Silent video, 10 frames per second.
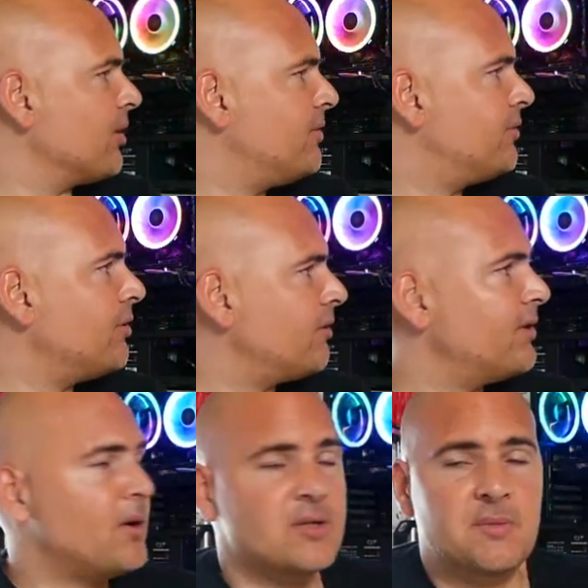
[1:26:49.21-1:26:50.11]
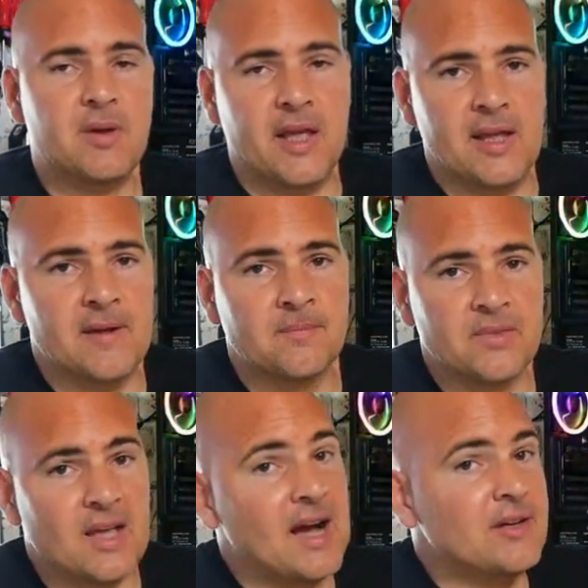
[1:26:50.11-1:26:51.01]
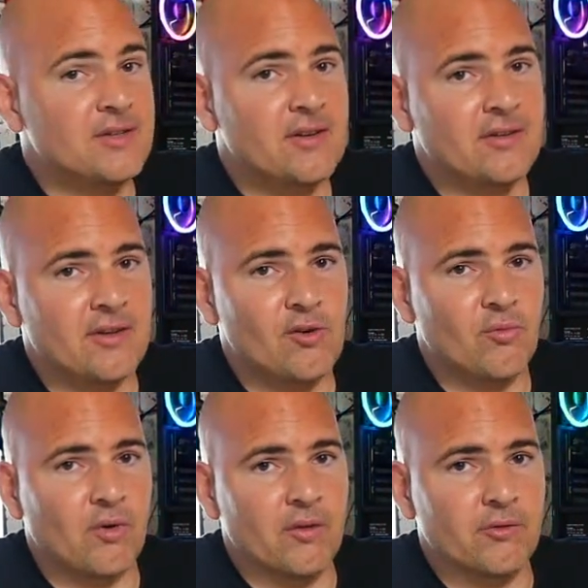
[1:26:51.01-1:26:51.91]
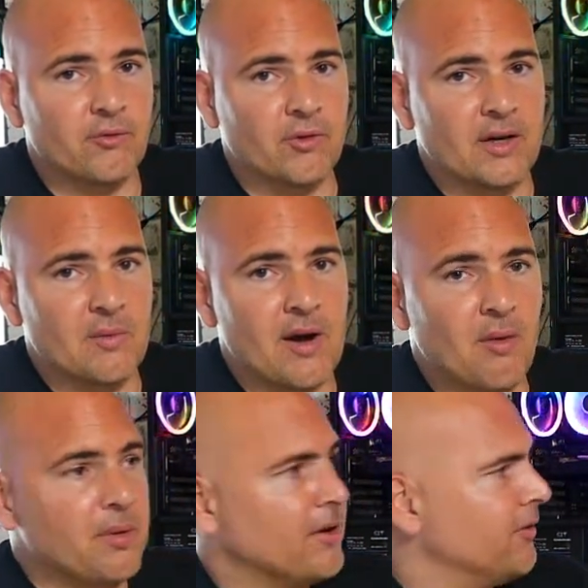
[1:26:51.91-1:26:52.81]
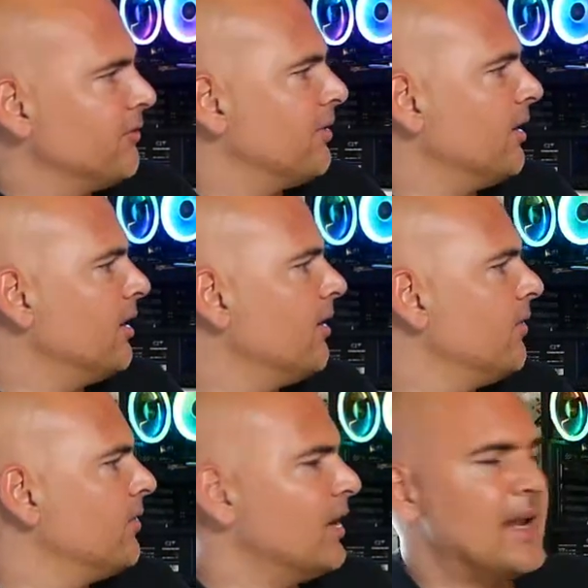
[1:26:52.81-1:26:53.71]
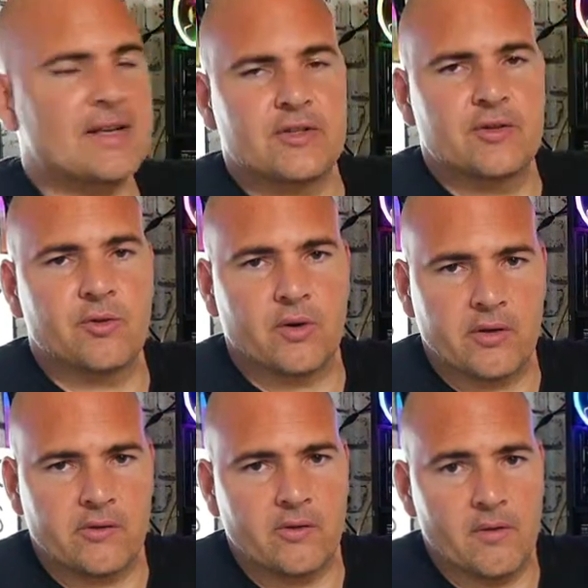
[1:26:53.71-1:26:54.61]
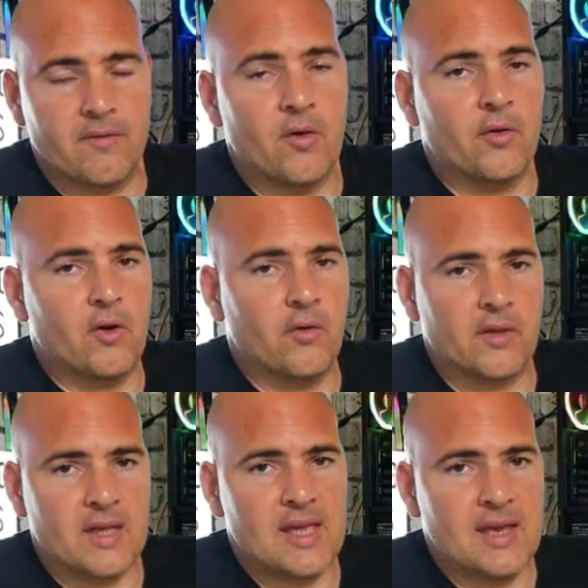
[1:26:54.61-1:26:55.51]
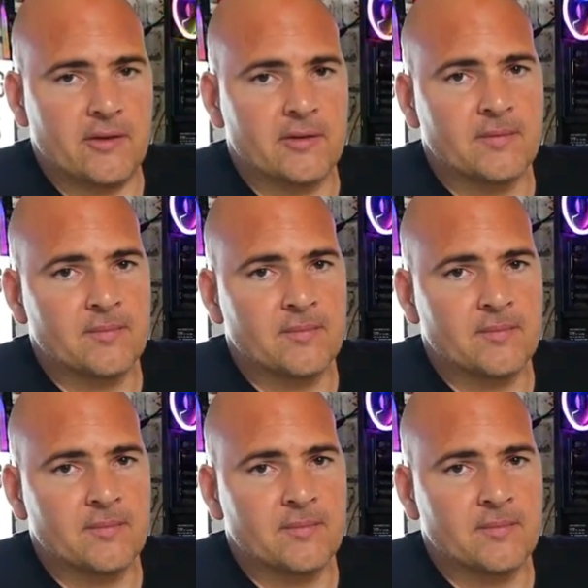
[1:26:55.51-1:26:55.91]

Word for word: If you turn off the RGB, it actually still runs really well because the legend or the font on the keys